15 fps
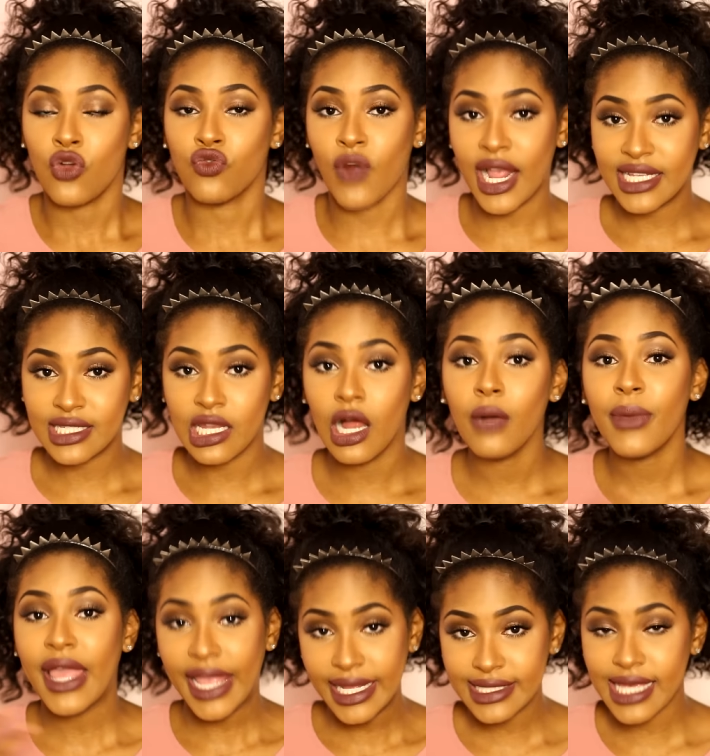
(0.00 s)
rise it
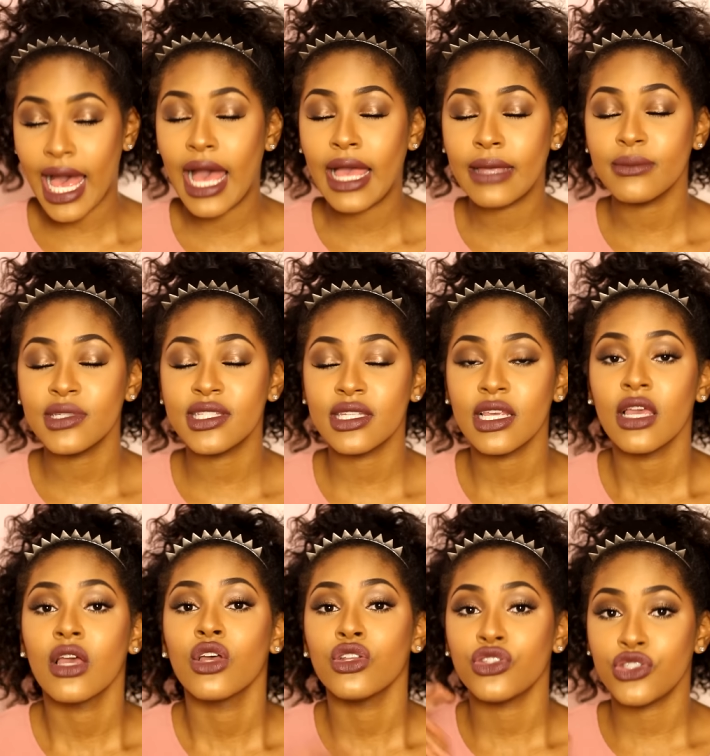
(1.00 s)
up eight times,
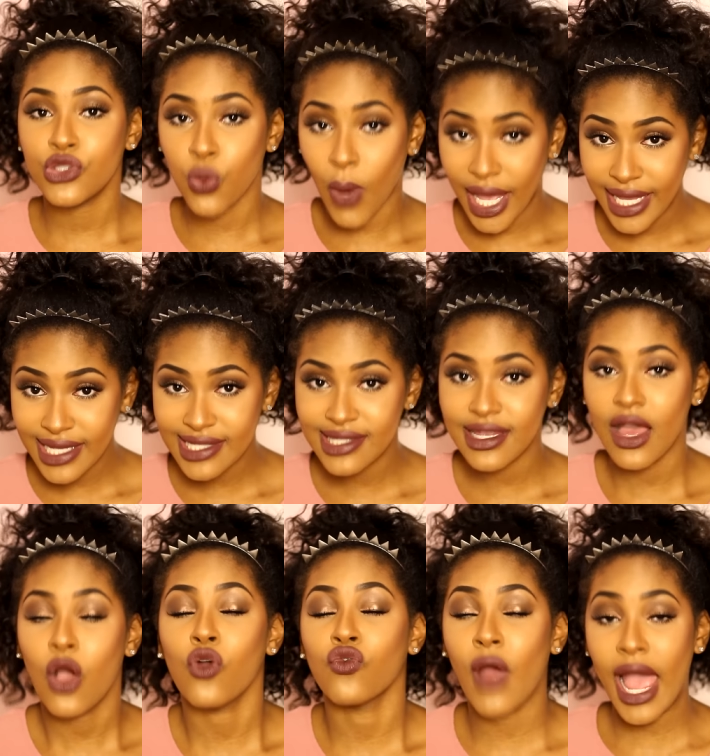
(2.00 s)
twice,
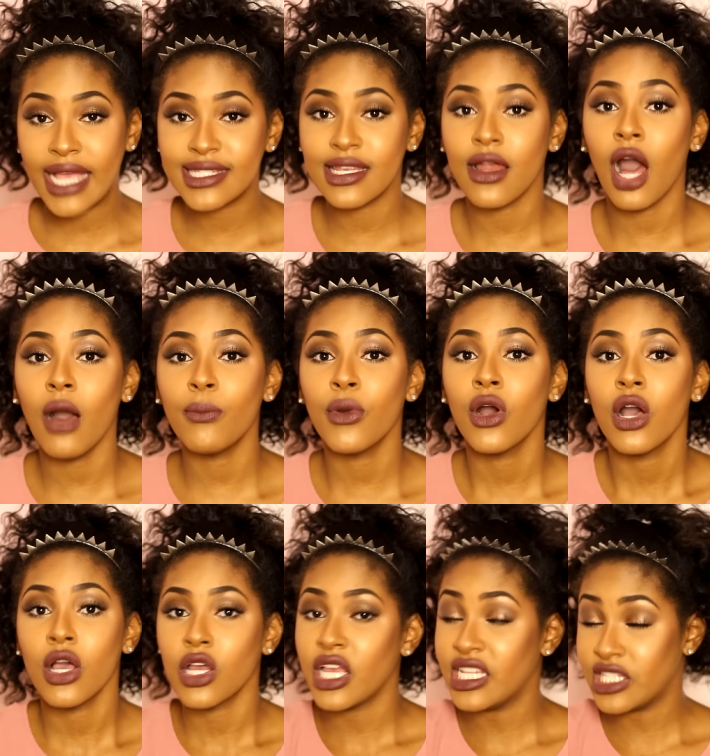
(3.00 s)
rise it up
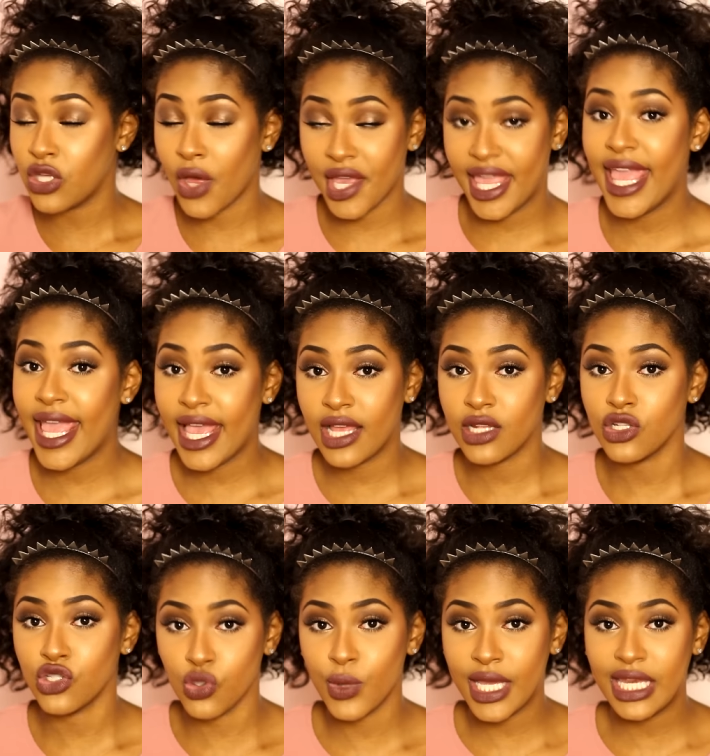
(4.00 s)
until I
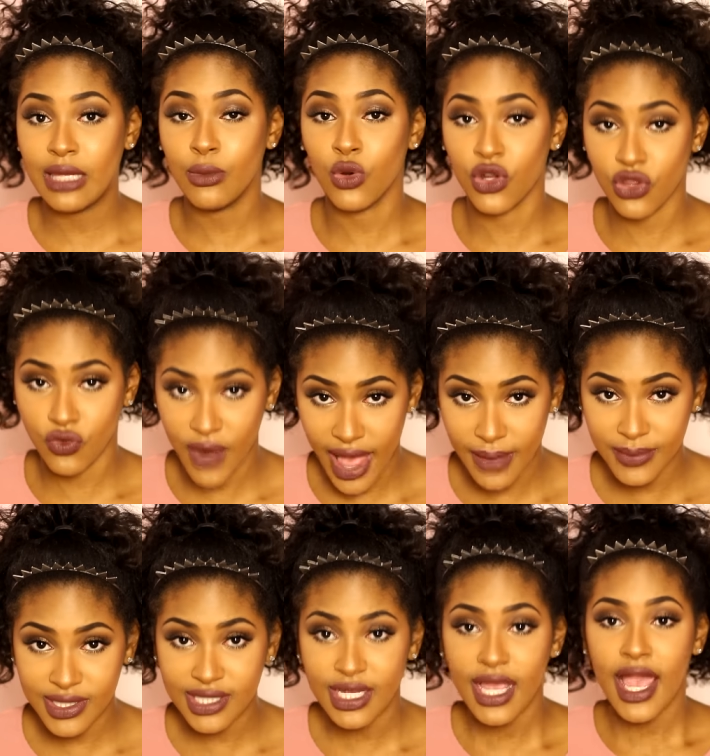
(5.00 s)
can't do it anymore, the
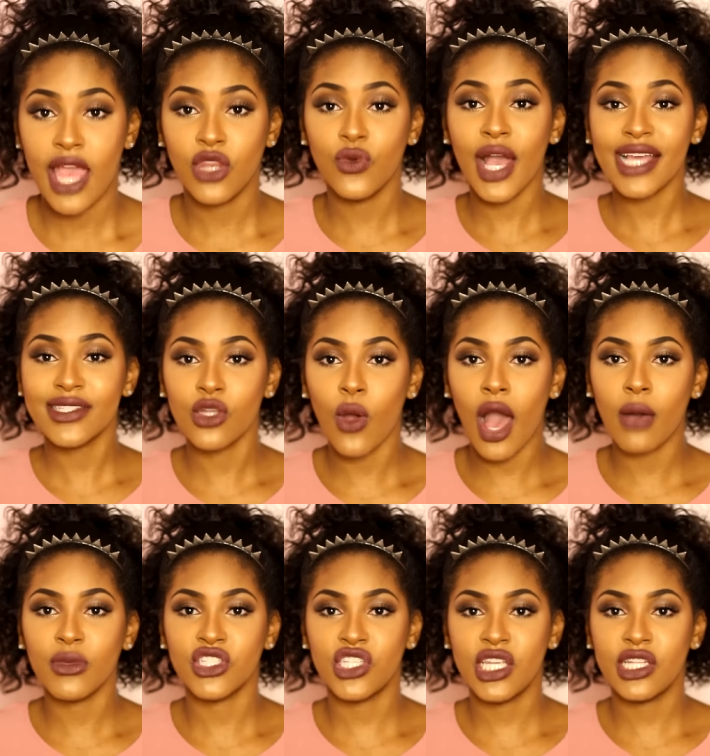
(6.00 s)
reps. And you guys know
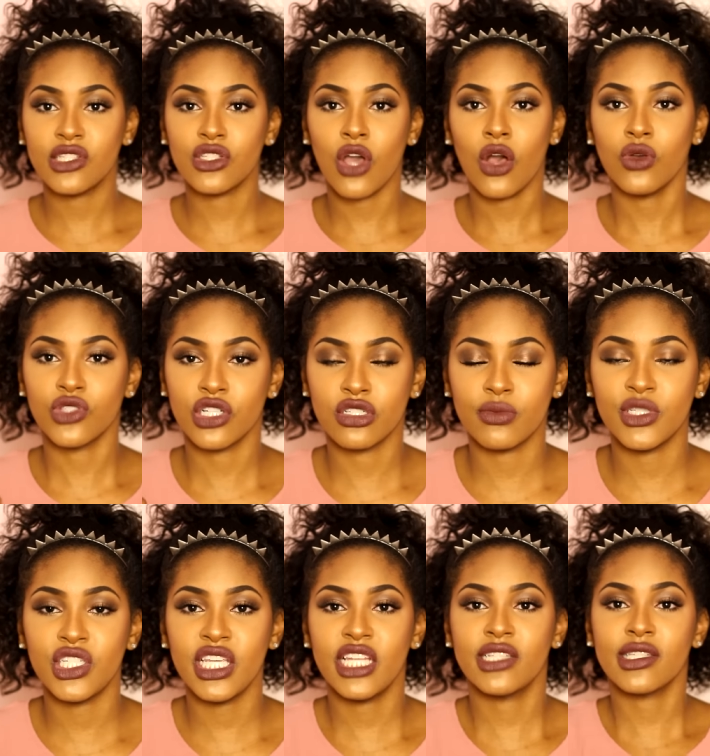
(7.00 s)
how machines goes. There's
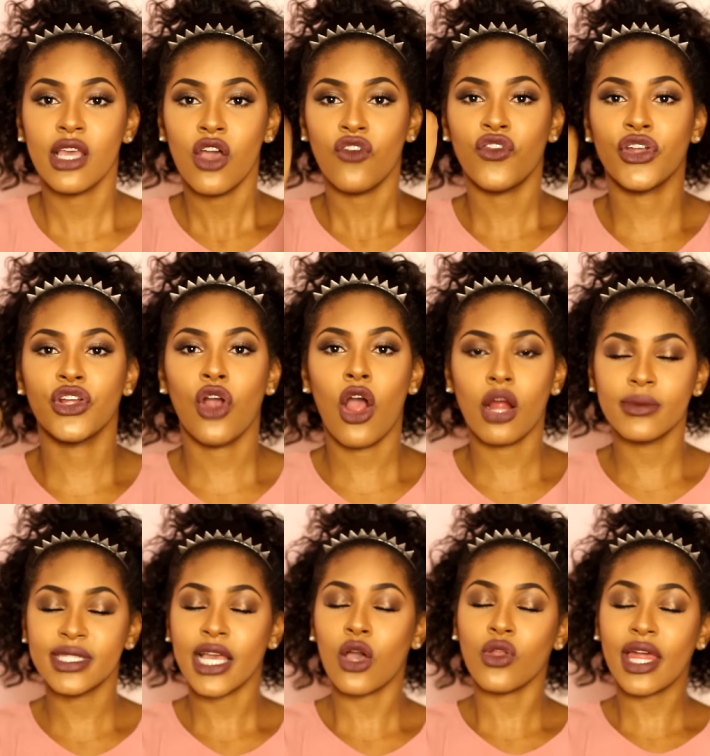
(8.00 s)
machines for your
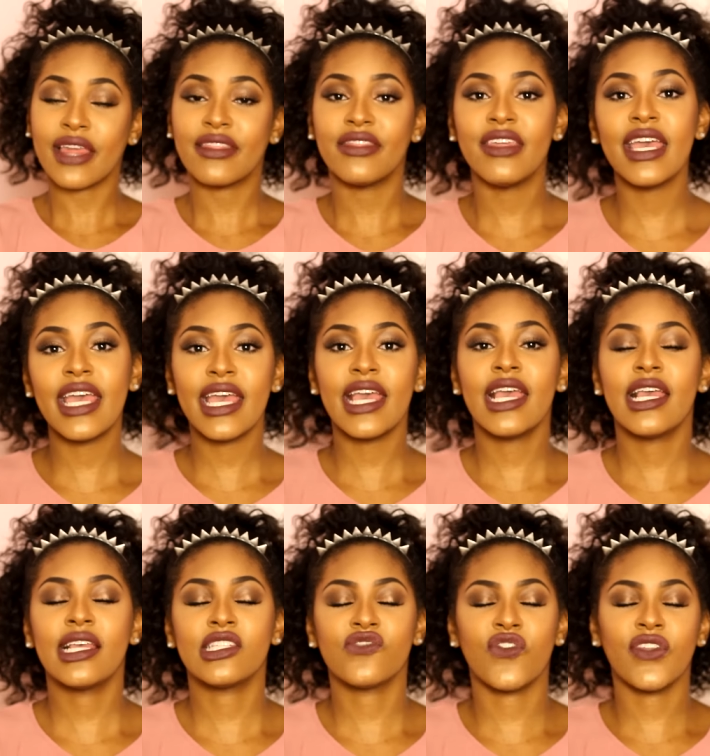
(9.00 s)
arms that go like
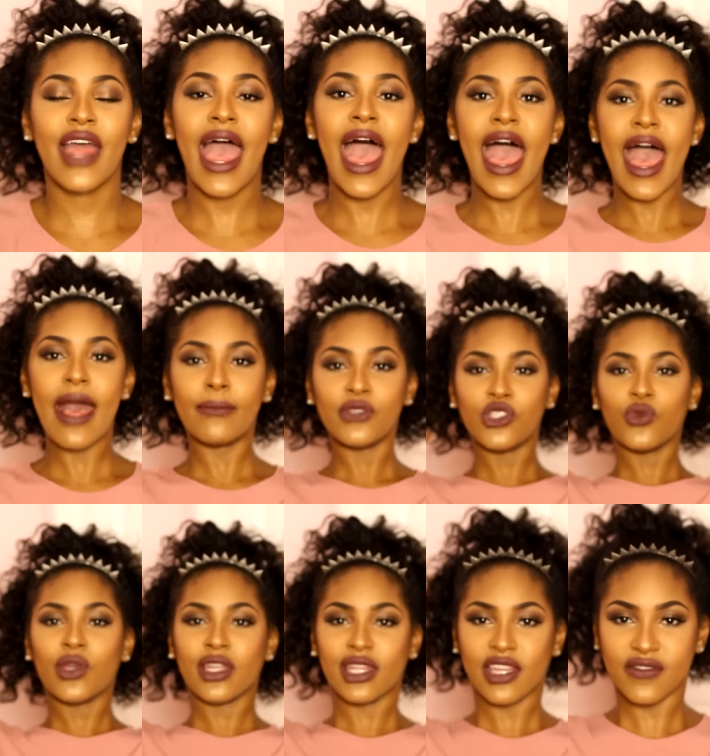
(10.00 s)
this. For the abs,
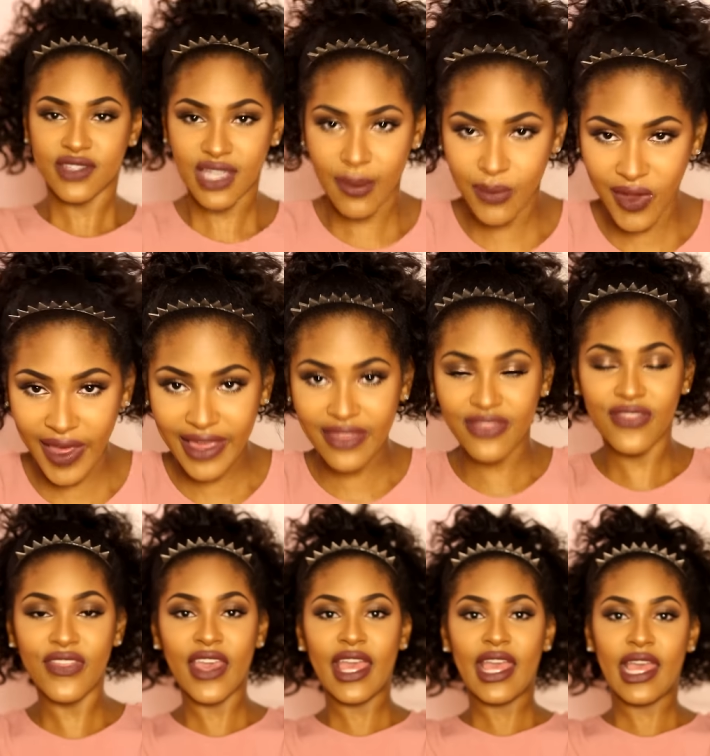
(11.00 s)
you can lift up
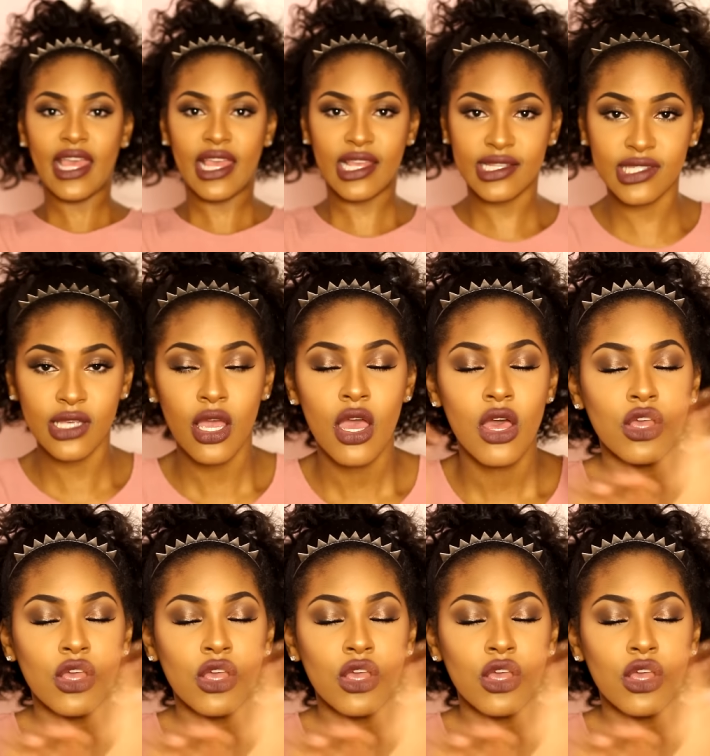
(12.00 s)
like this.